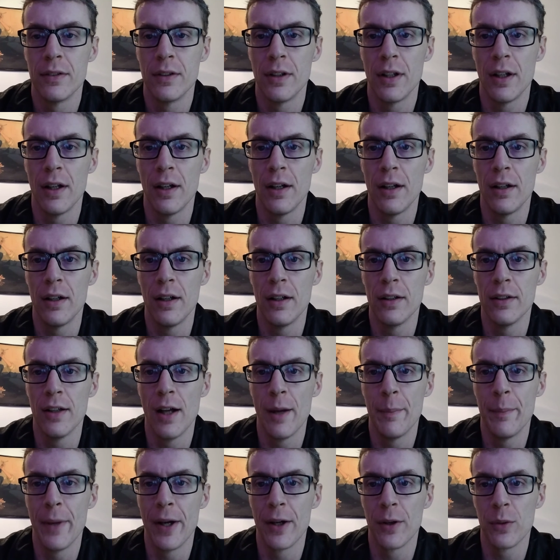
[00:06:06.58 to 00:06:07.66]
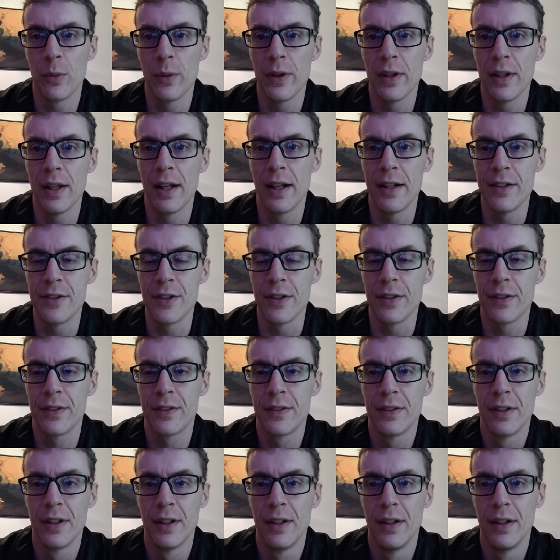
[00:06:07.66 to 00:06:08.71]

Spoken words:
a lot better with it. I just